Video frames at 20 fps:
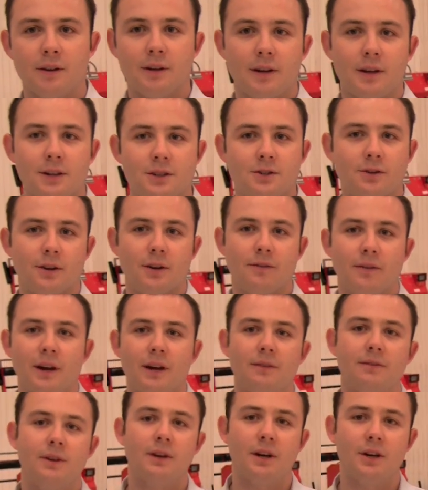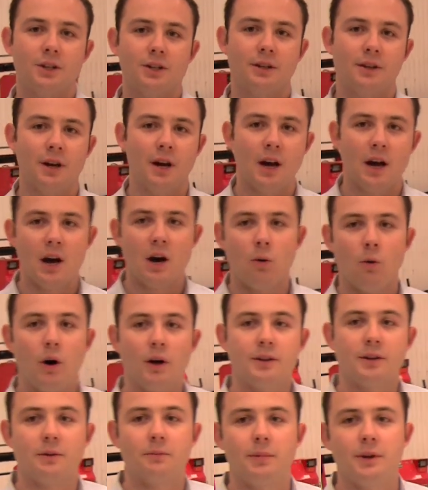in the history of aviation.
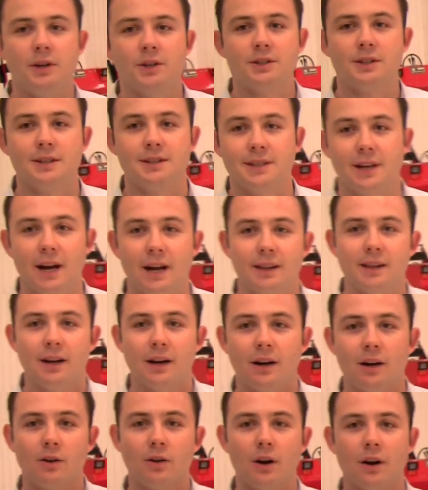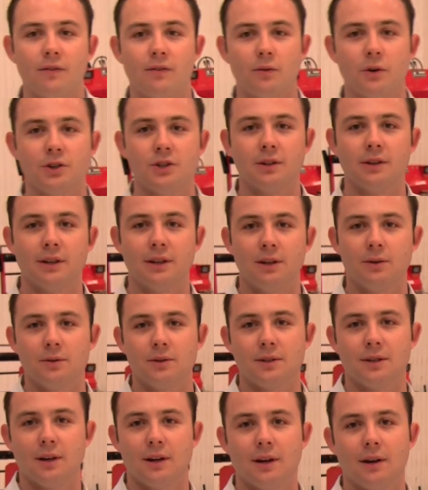Walter Beech designed the aircraft originally. He
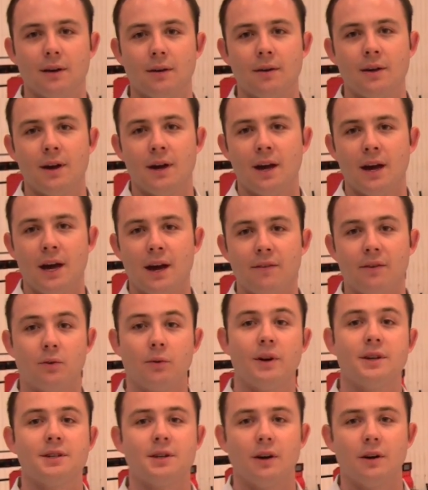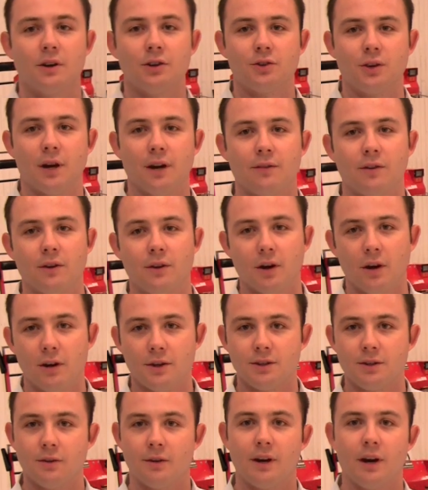was an avid race car driver and
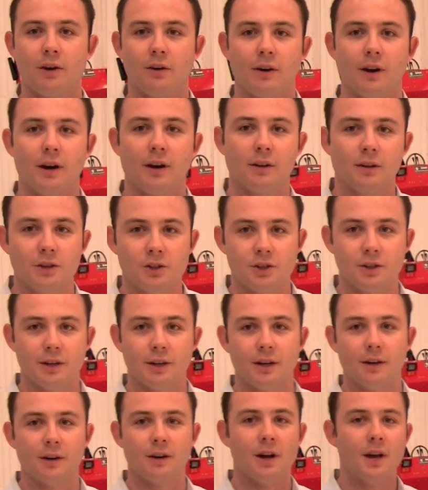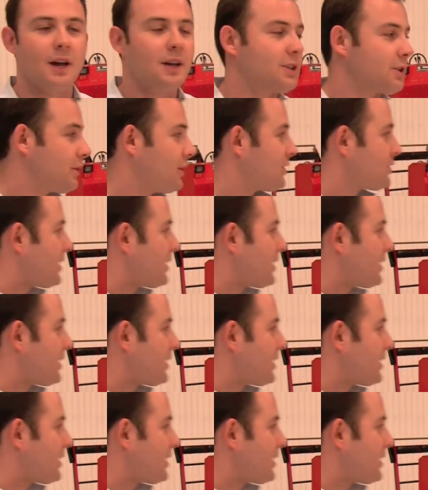also an aeronautical engineer. So he